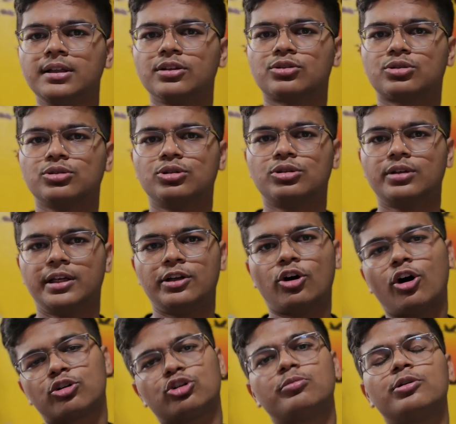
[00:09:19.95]
So in
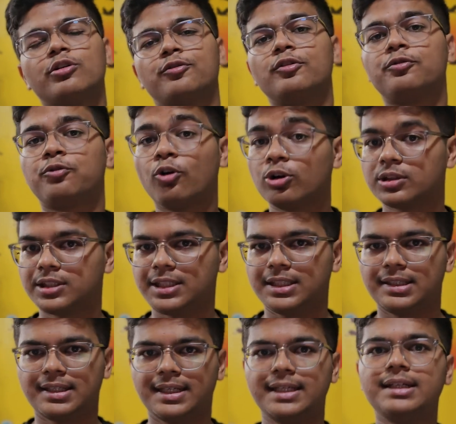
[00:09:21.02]
October of your fourth
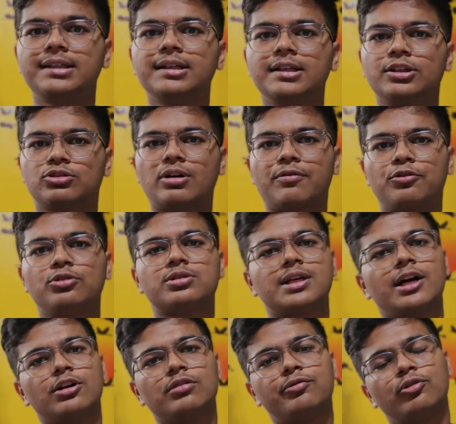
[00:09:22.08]
year, right? So after you
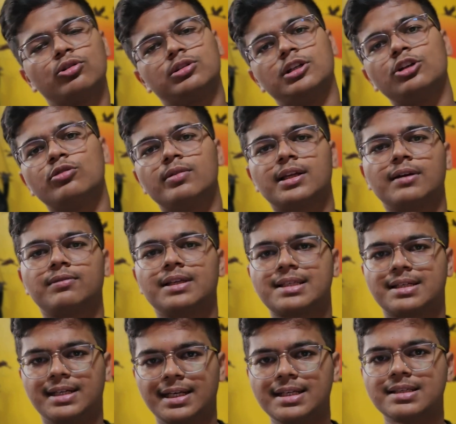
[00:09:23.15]
start your fourth year, you will give
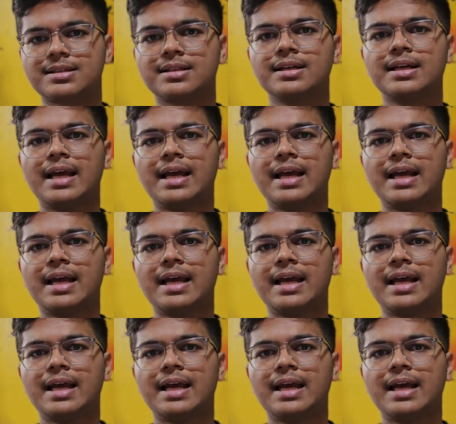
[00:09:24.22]
this test.